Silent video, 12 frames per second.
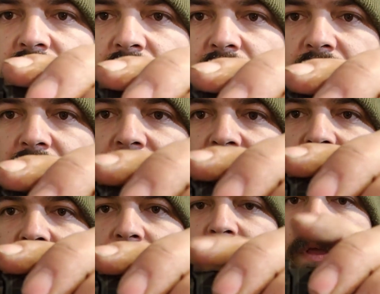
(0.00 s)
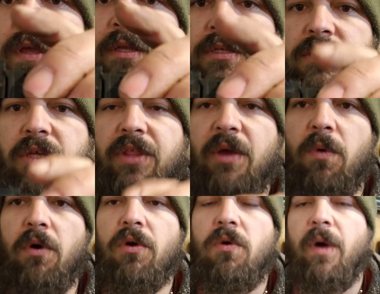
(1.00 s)
Okay? So they
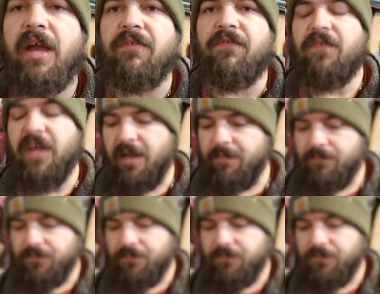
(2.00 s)
won't quite fit.